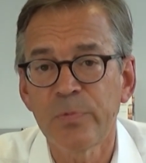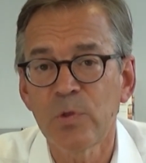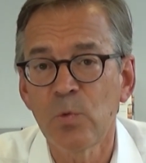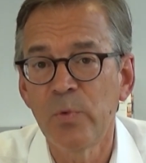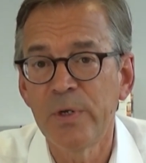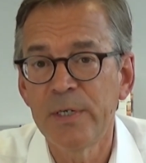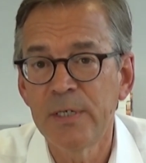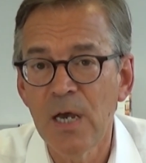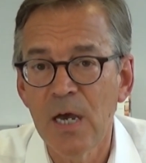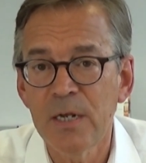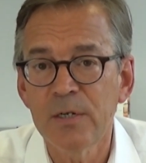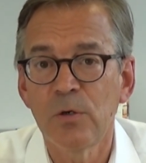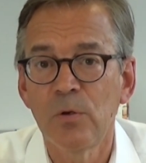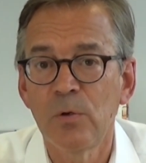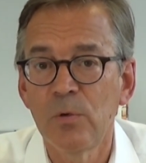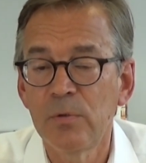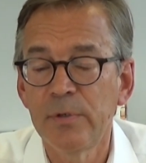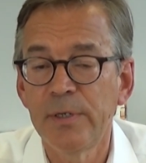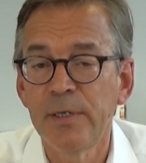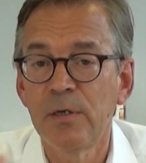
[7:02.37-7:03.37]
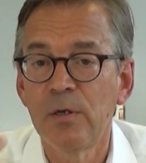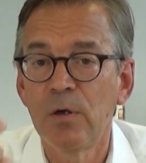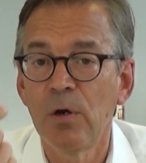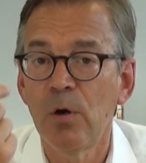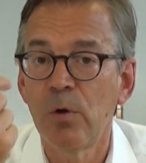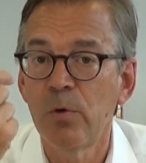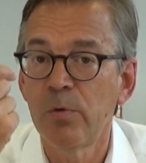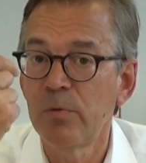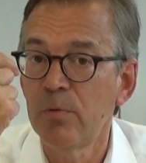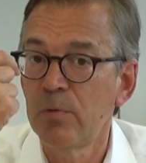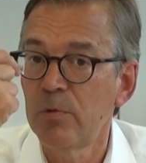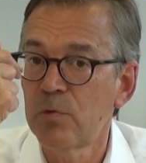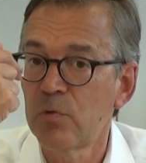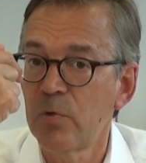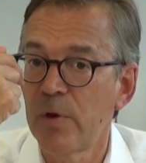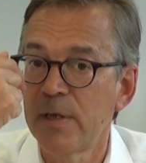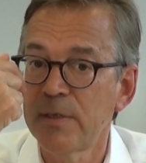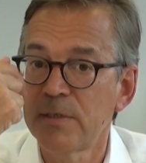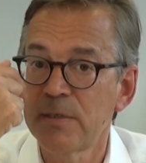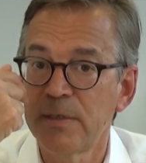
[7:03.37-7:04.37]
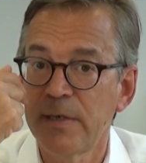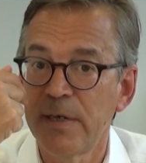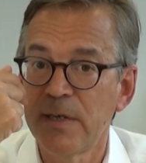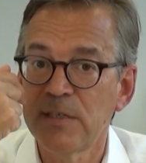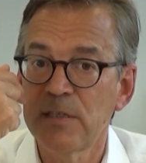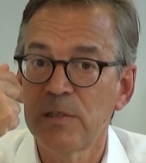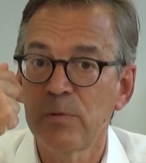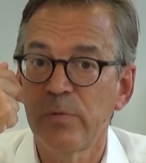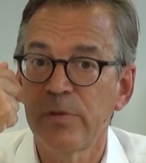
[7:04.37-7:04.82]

we not only go transnasal